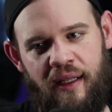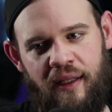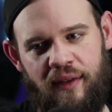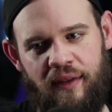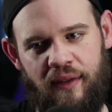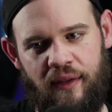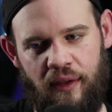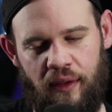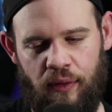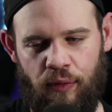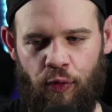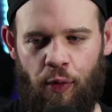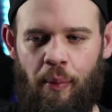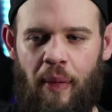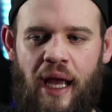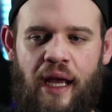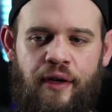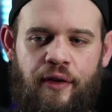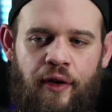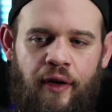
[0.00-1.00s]
little
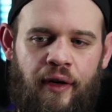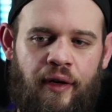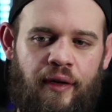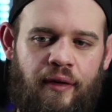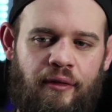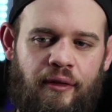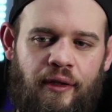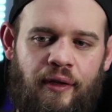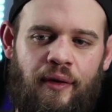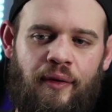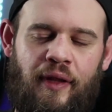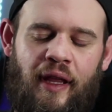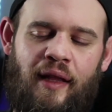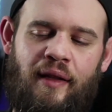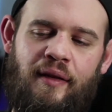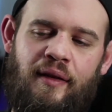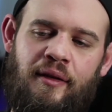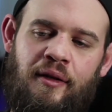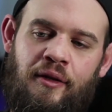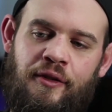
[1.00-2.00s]
remainder,
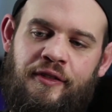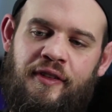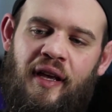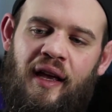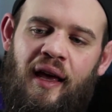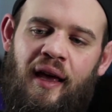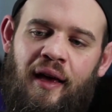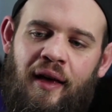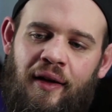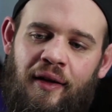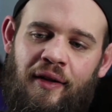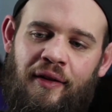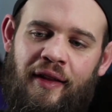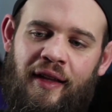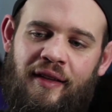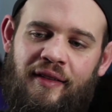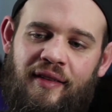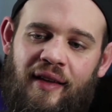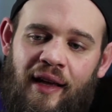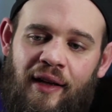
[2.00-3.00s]
that little tail
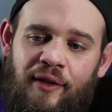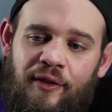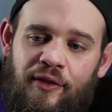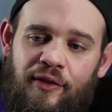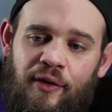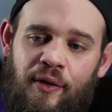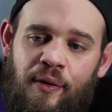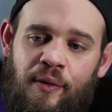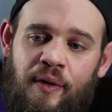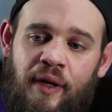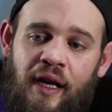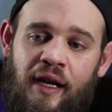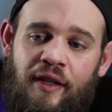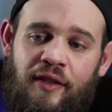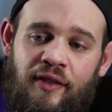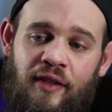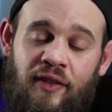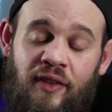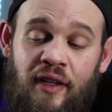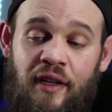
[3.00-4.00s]
that sounds so
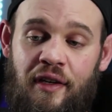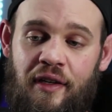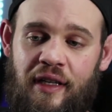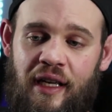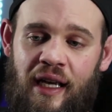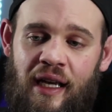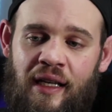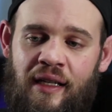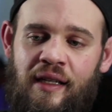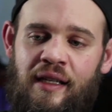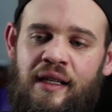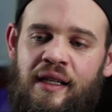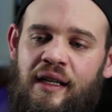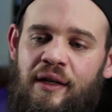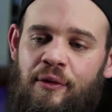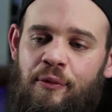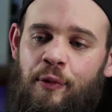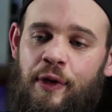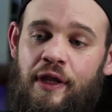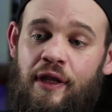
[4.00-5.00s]
nice. It's ear candy.
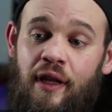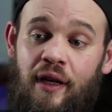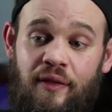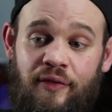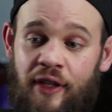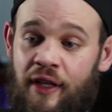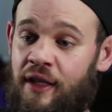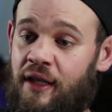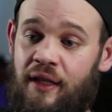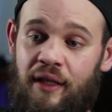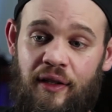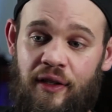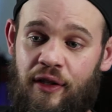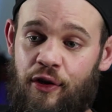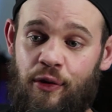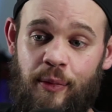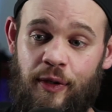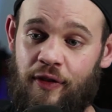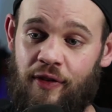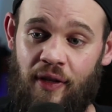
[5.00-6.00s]
We love it.
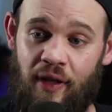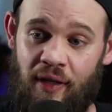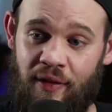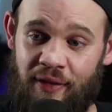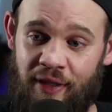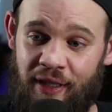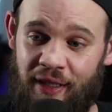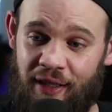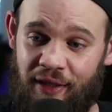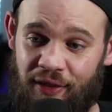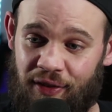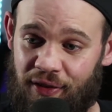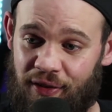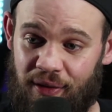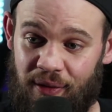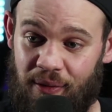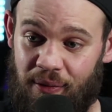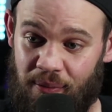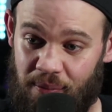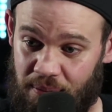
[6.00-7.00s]
Humans love it.
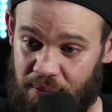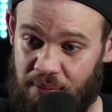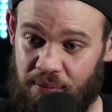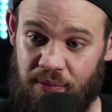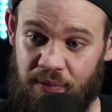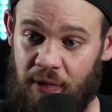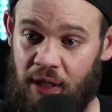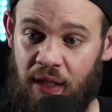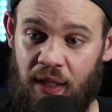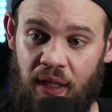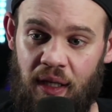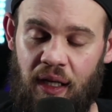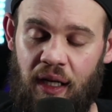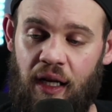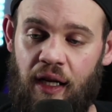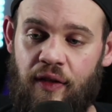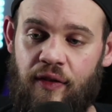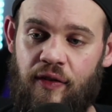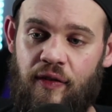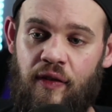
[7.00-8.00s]
It's
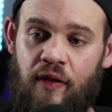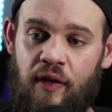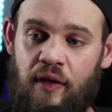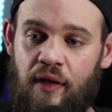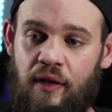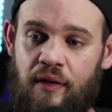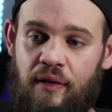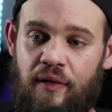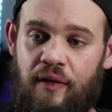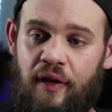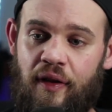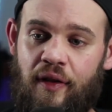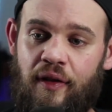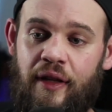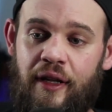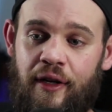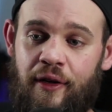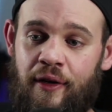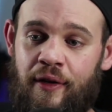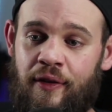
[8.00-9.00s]
the
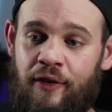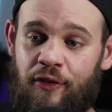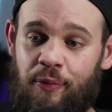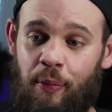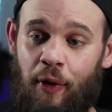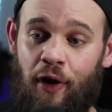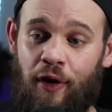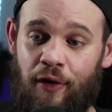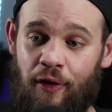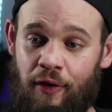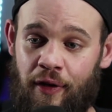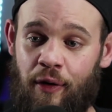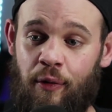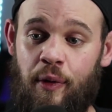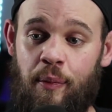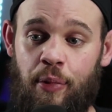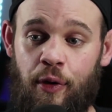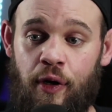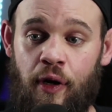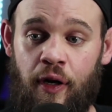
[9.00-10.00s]
glitter and the sparkle that
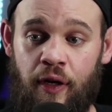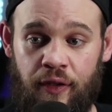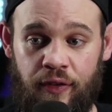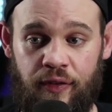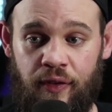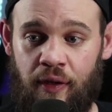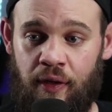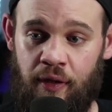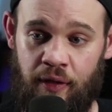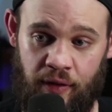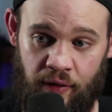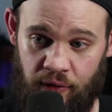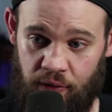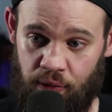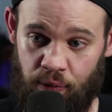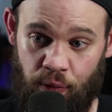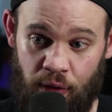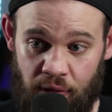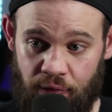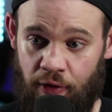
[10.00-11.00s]
we put on a song is
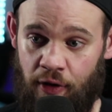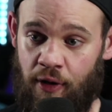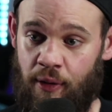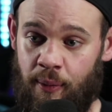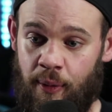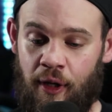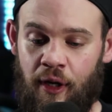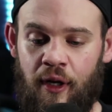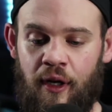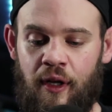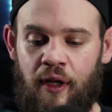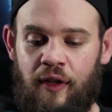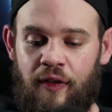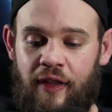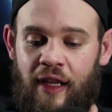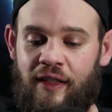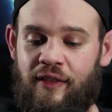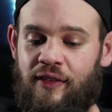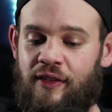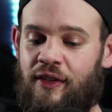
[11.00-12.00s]
the reverb.
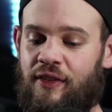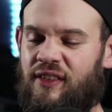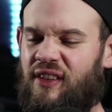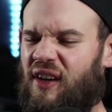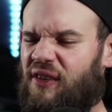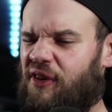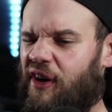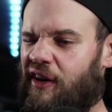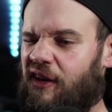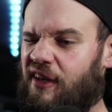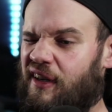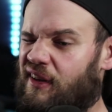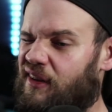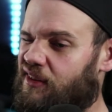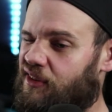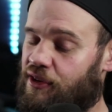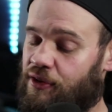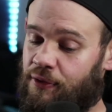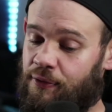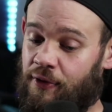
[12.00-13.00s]
That's the stuff our ear
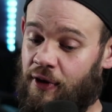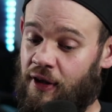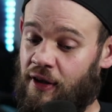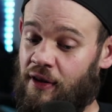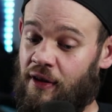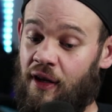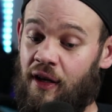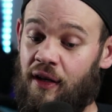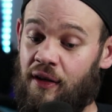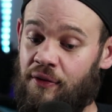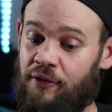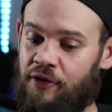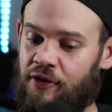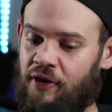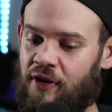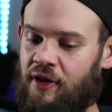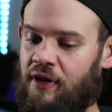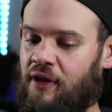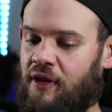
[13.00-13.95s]
just fucking loves.